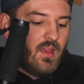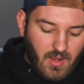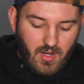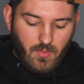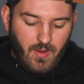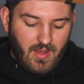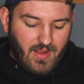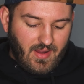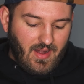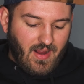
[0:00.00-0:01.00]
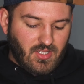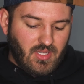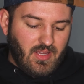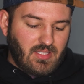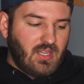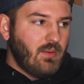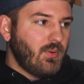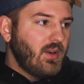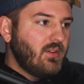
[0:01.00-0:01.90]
Monopod I can actually extend pretty